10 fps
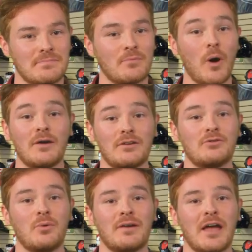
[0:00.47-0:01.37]
Welcome
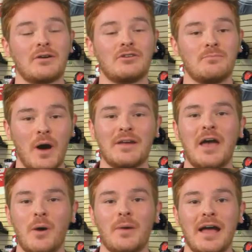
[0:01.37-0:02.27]
to another smart
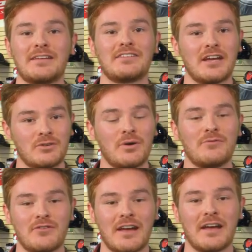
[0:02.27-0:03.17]
helmet accessory
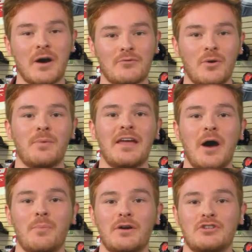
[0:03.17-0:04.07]
video from the
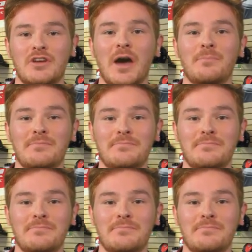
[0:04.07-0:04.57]
Helmet Shop.